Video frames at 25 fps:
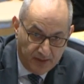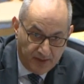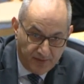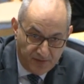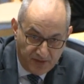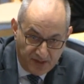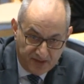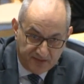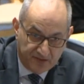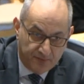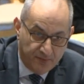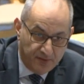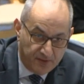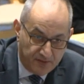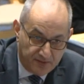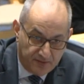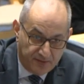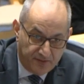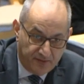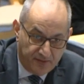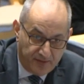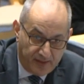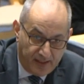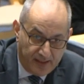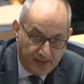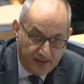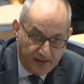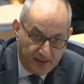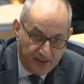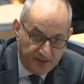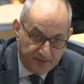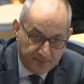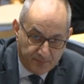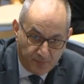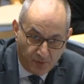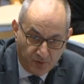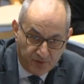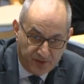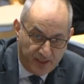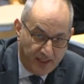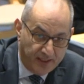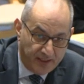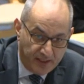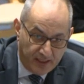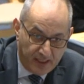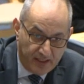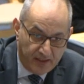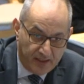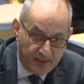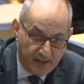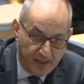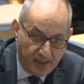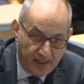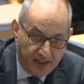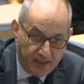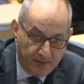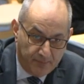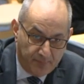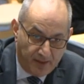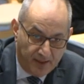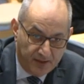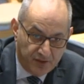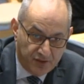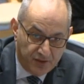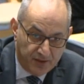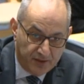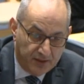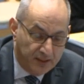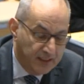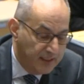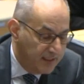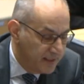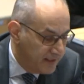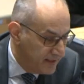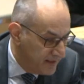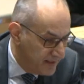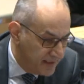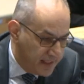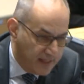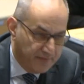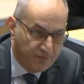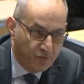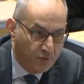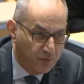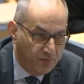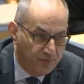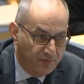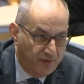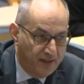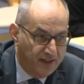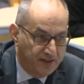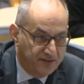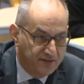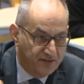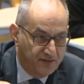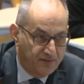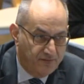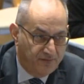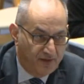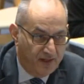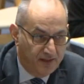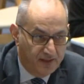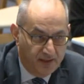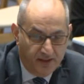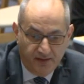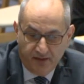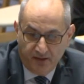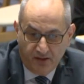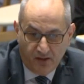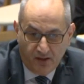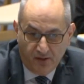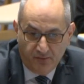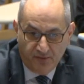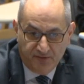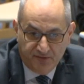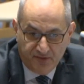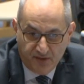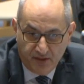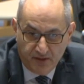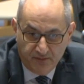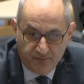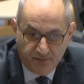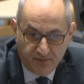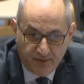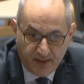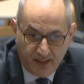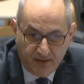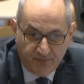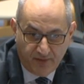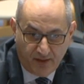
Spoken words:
the estimates that is brought down in any budget never reflects the funding that I receive, ever.